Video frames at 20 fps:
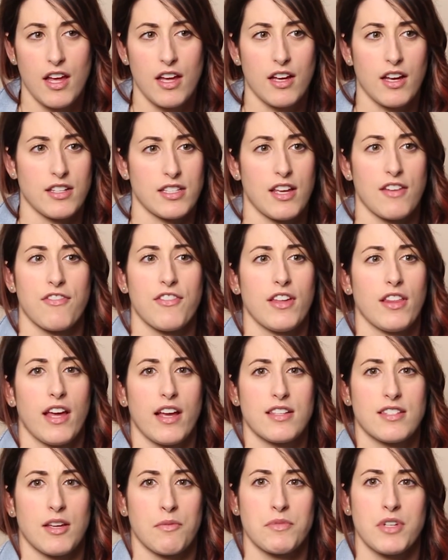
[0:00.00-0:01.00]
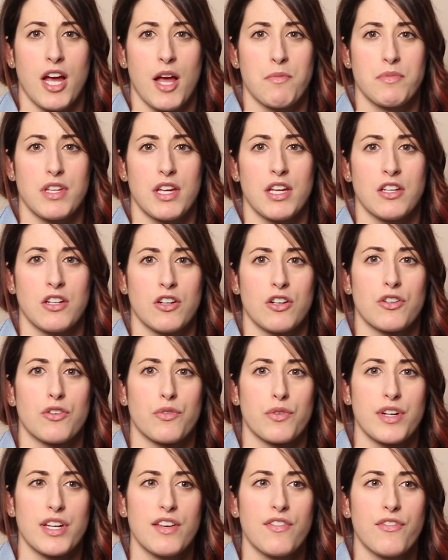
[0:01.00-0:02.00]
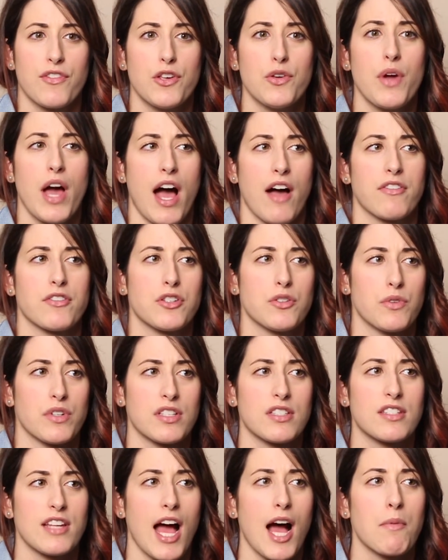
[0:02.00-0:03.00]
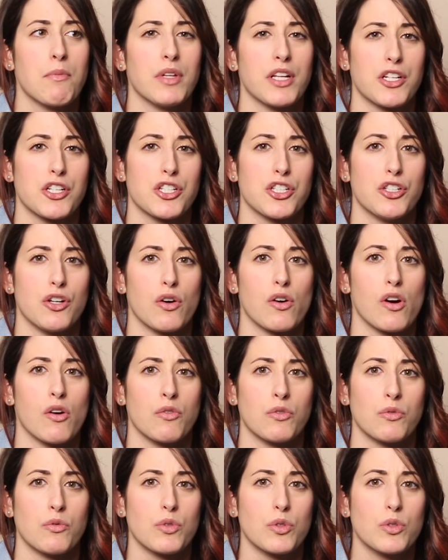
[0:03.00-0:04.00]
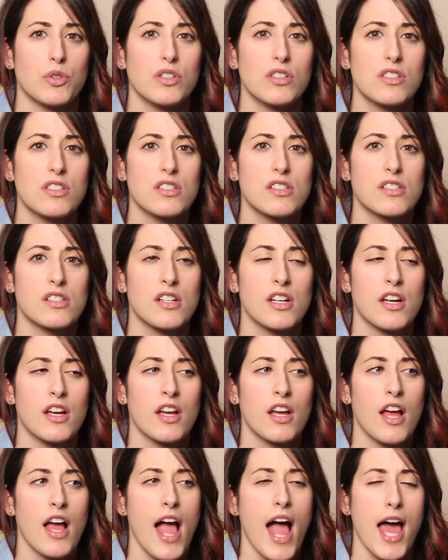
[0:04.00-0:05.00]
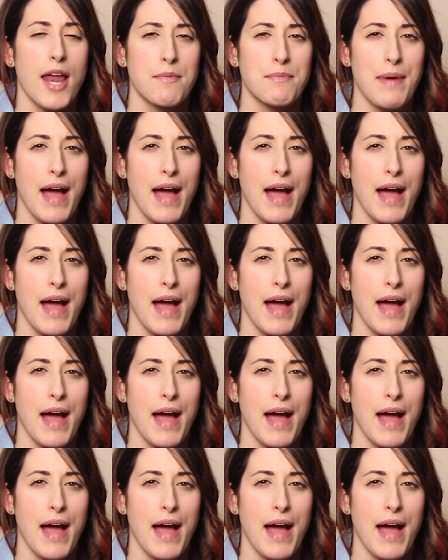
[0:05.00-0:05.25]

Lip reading: Because I feel like sometimes in your grief, you have to establish your own rules and